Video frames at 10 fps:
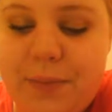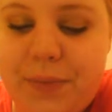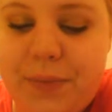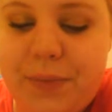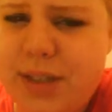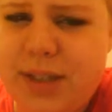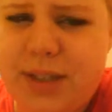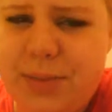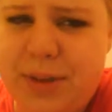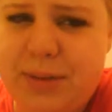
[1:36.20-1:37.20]
substance
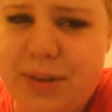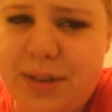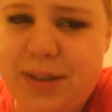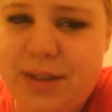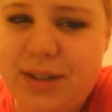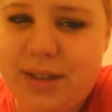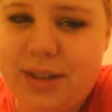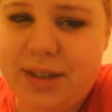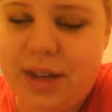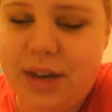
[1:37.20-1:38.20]
abuse
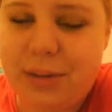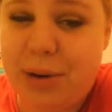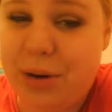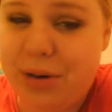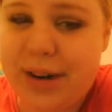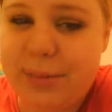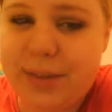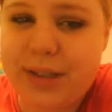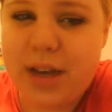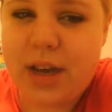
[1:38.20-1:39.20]
programs,
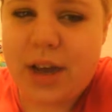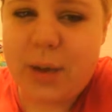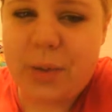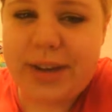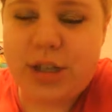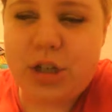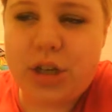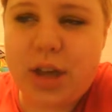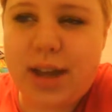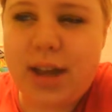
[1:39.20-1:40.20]
which
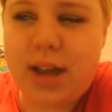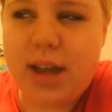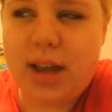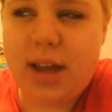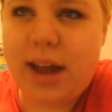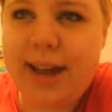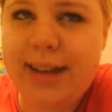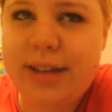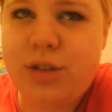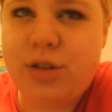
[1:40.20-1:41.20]

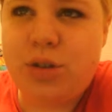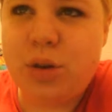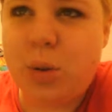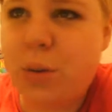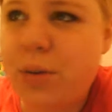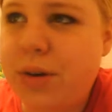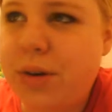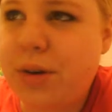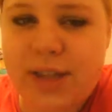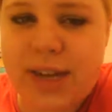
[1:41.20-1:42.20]
I don't
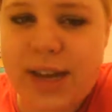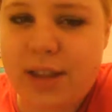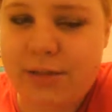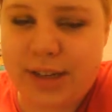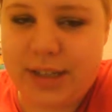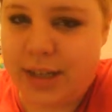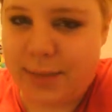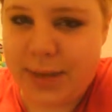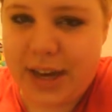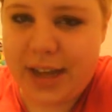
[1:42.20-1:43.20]
understand the reasoning
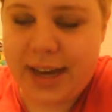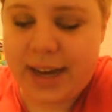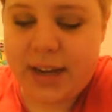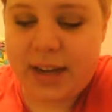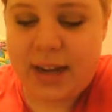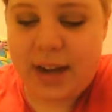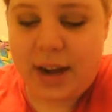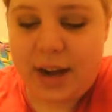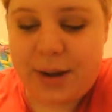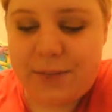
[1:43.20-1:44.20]
behind that.
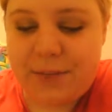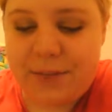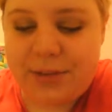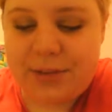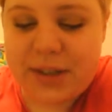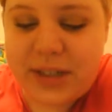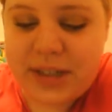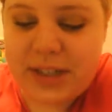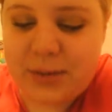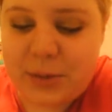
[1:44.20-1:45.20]

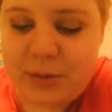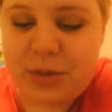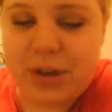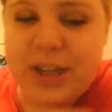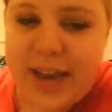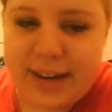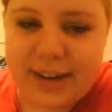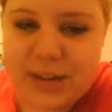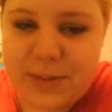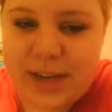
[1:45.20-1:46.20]
Firstly, what really
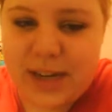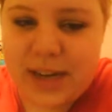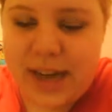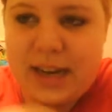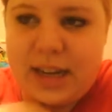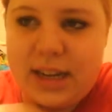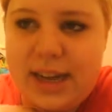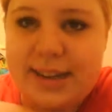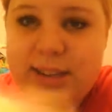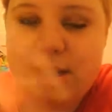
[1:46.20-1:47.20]
angers me, and
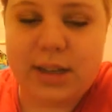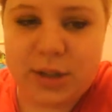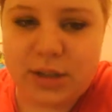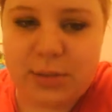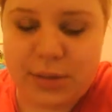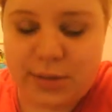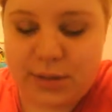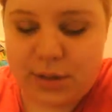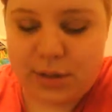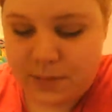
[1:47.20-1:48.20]
yes, the substance
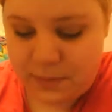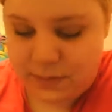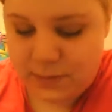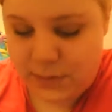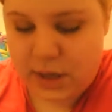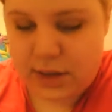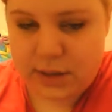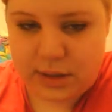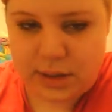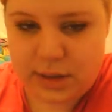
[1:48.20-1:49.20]
abuse
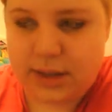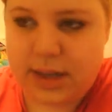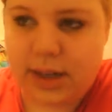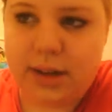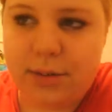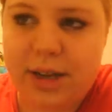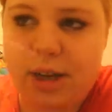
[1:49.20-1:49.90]
does anger me, and